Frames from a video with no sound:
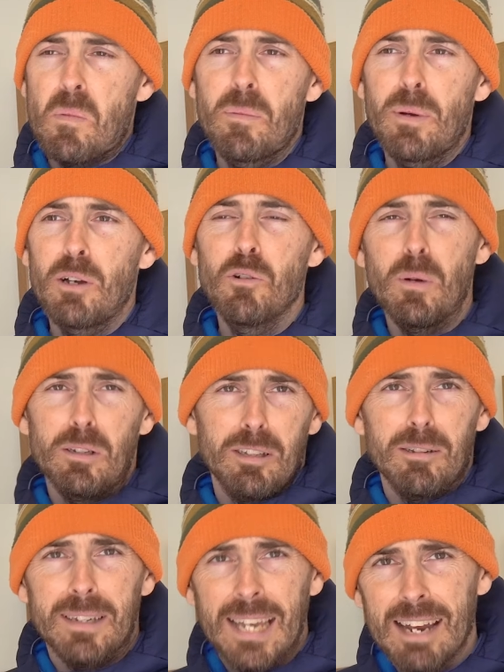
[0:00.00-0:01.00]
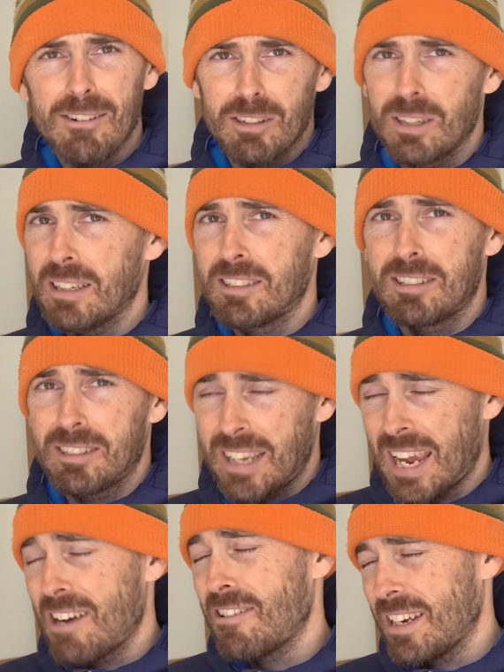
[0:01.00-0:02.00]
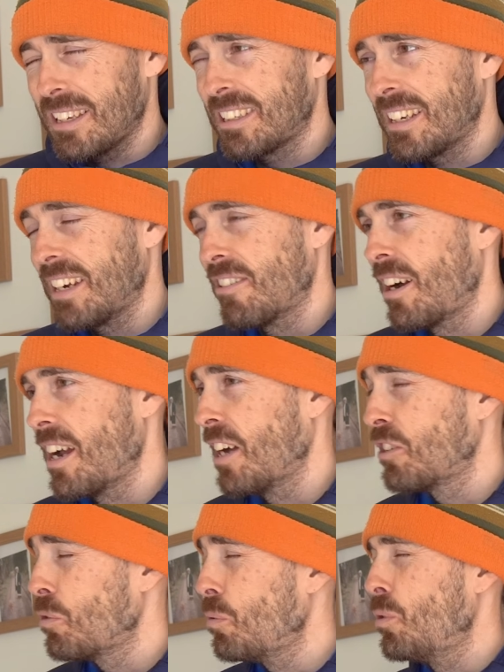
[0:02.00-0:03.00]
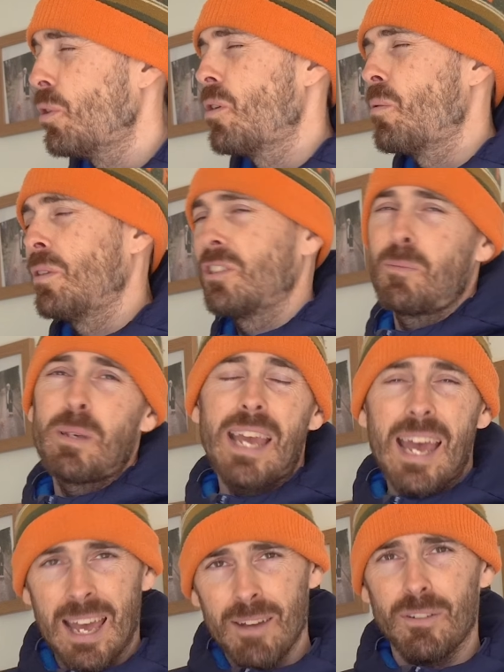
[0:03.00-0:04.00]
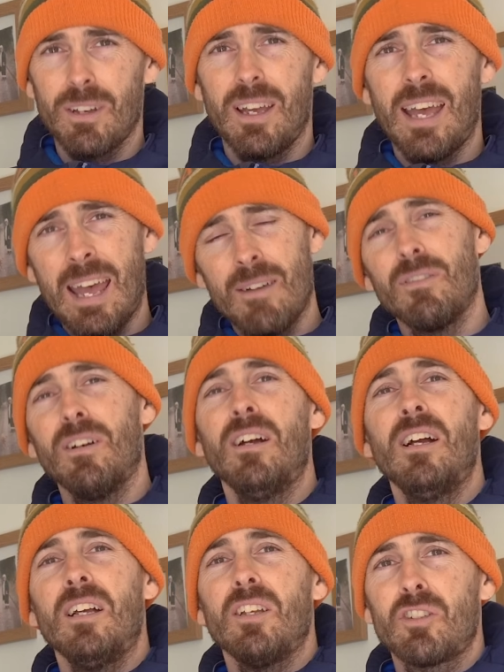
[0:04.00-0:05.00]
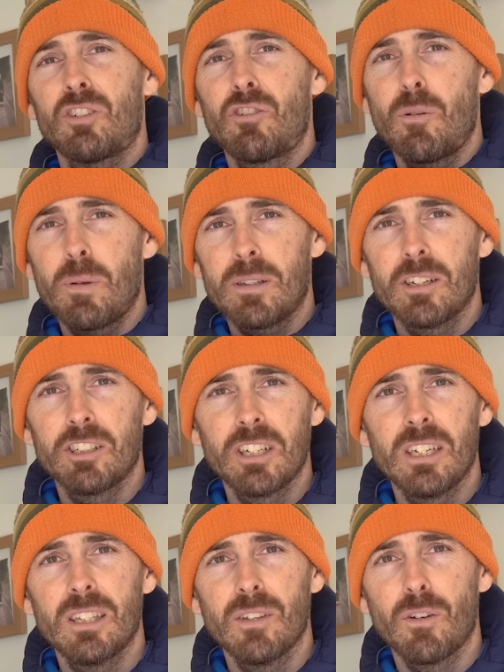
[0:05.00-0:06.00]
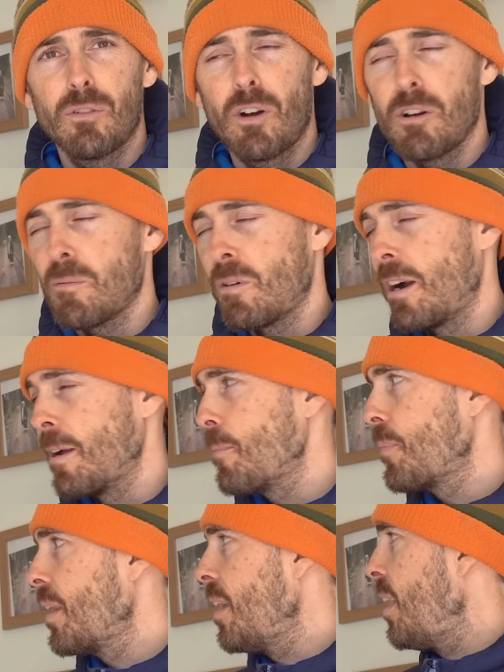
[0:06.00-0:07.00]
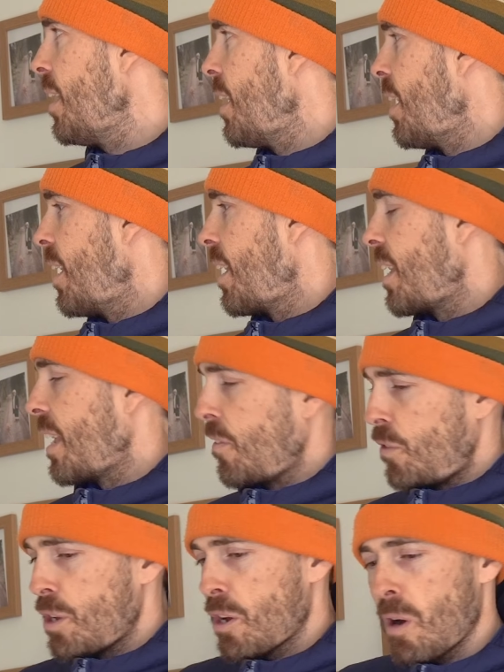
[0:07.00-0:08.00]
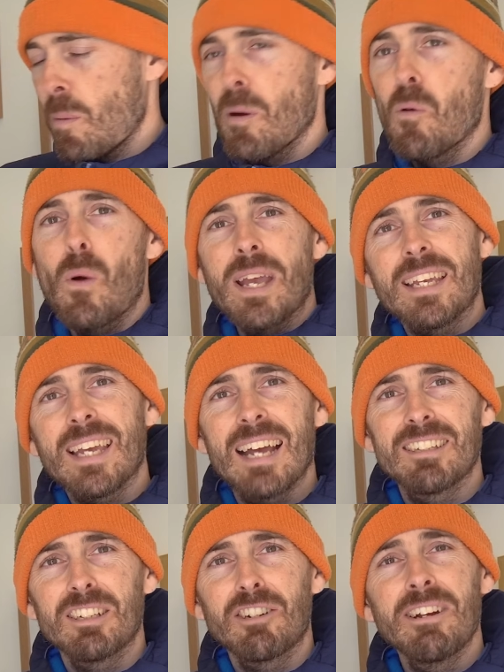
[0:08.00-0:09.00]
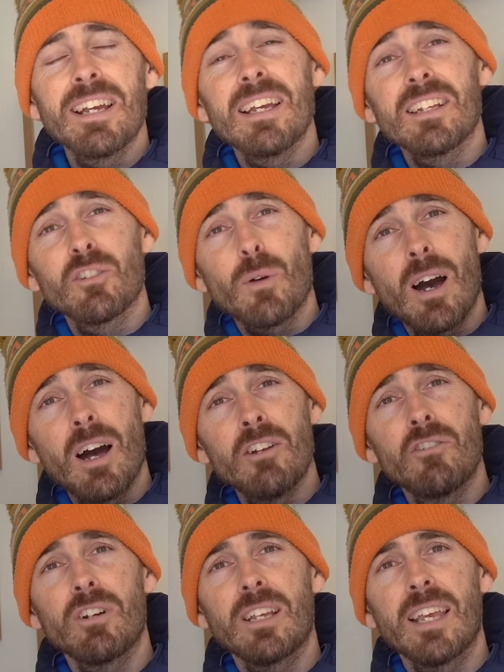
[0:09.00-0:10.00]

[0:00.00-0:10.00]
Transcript: but I almost don't care. It's scary, isn't it, right? I do not want to be ever stripping the sheath of a rope, right? If you go up a weight category to 100